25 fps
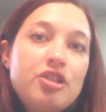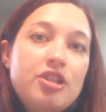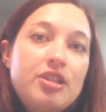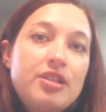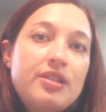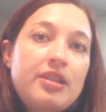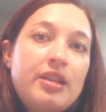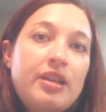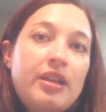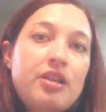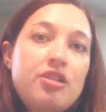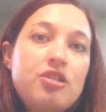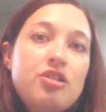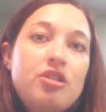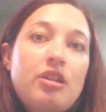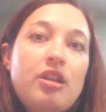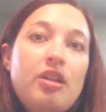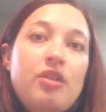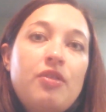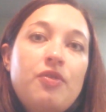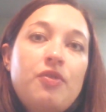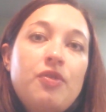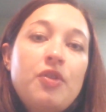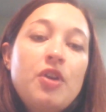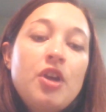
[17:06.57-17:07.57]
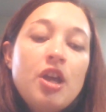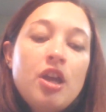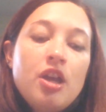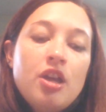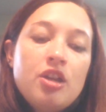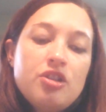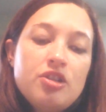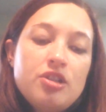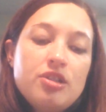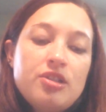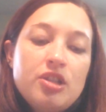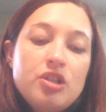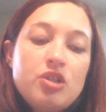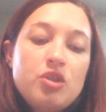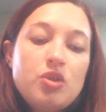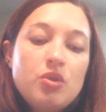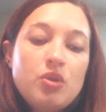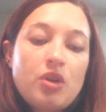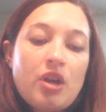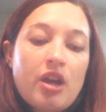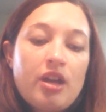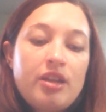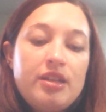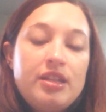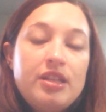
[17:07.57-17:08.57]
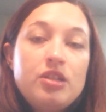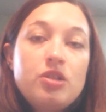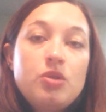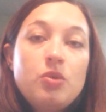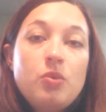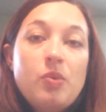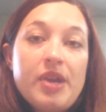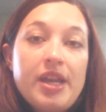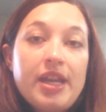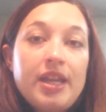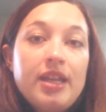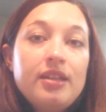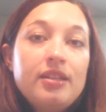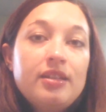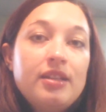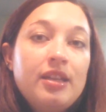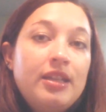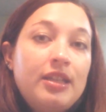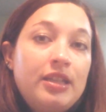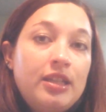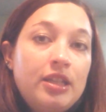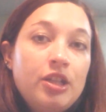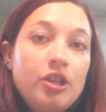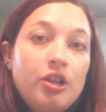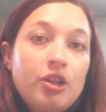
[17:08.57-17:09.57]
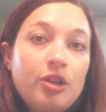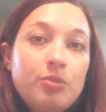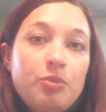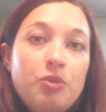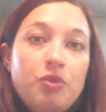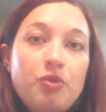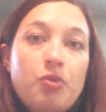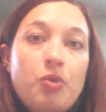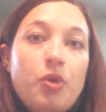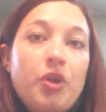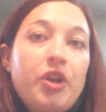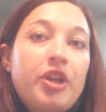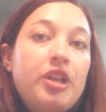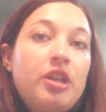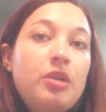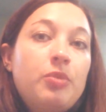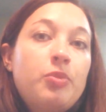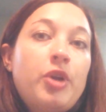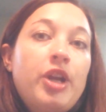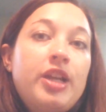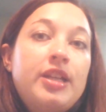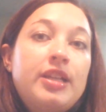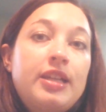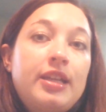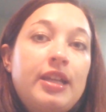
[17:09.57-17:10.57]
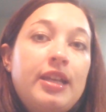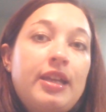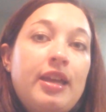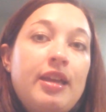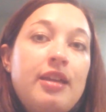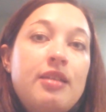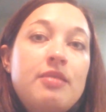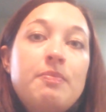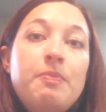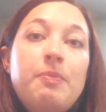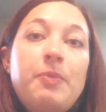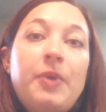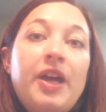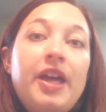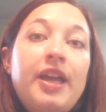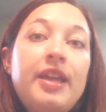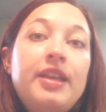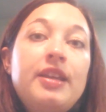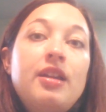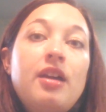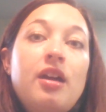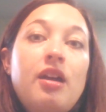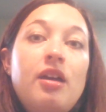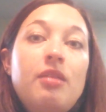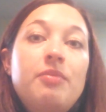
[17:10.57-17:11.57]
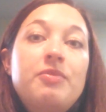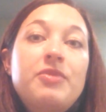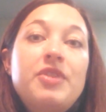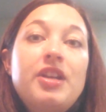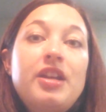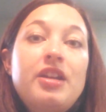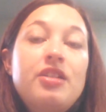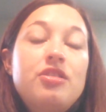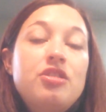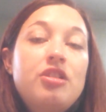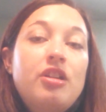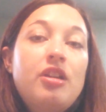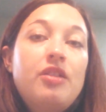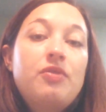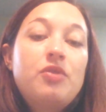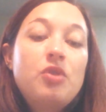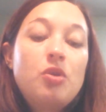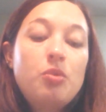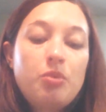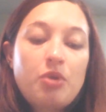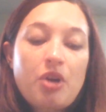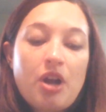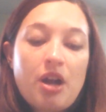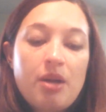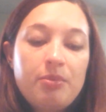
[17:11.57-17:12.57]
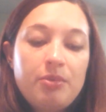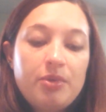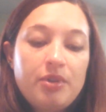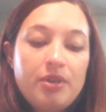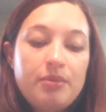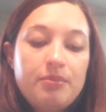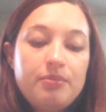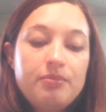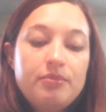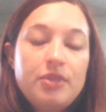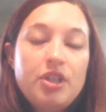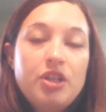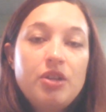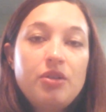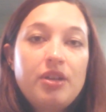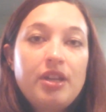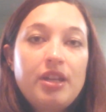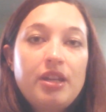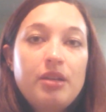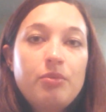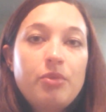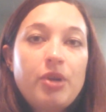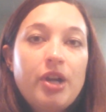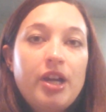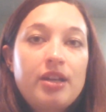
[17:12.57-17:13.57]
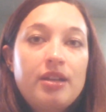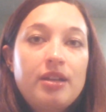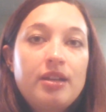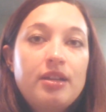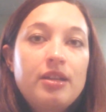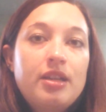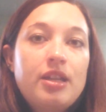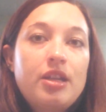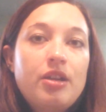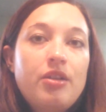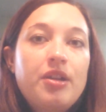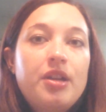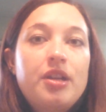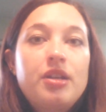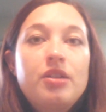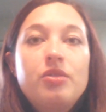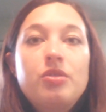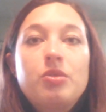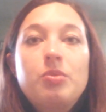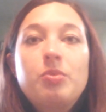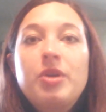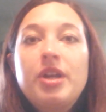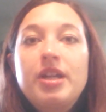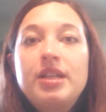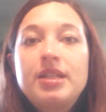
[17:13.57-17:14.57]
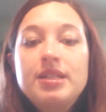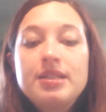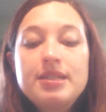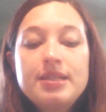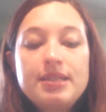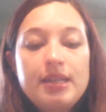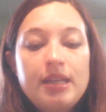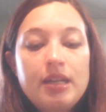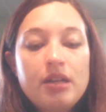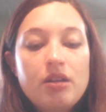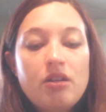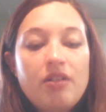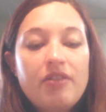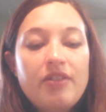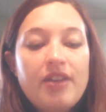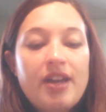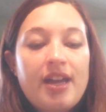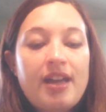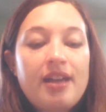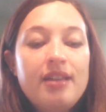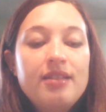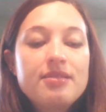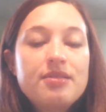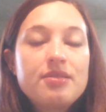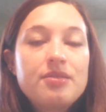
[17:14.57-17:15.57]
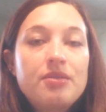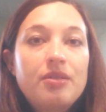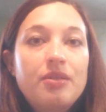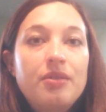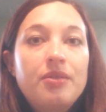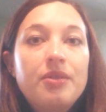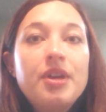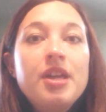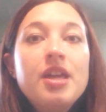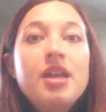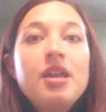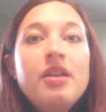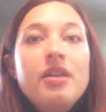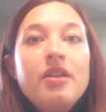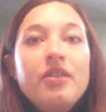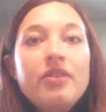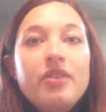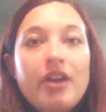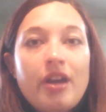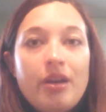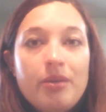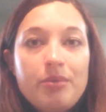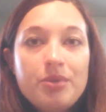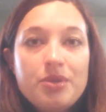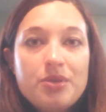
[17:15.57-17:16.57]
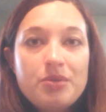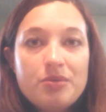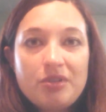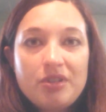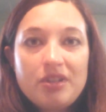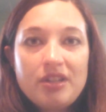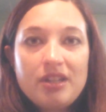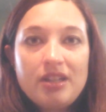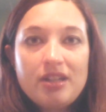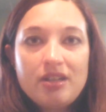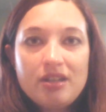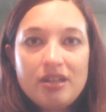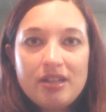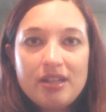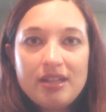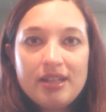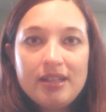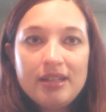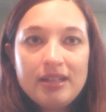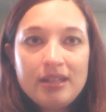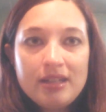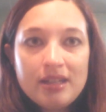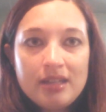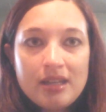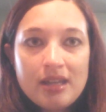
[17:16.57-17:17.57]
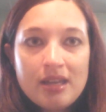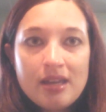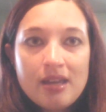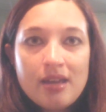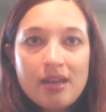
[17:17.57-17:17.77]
She said I need to wait a year before getting pregnant again, but that I should have no problem, getting pregnant and carrying another pregnancy and all that. So that was really good.